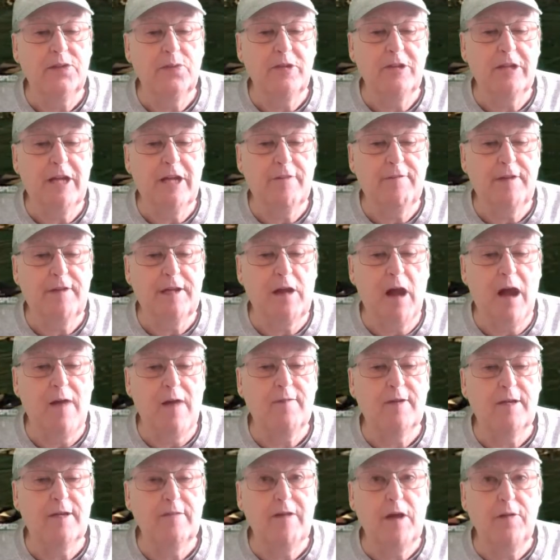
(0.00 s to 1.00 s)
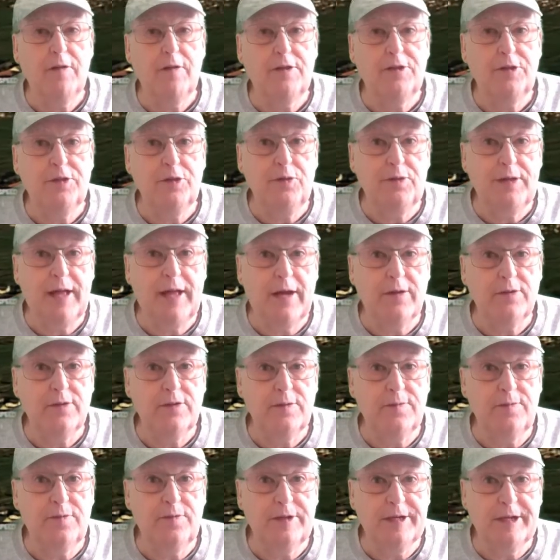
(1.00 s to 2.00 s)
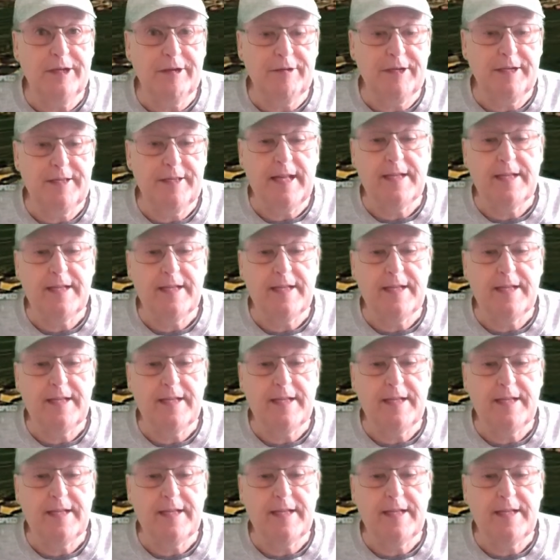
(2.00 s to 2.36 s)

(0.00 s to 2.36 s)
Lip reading: we're leveling off at around the 2,000 foot area.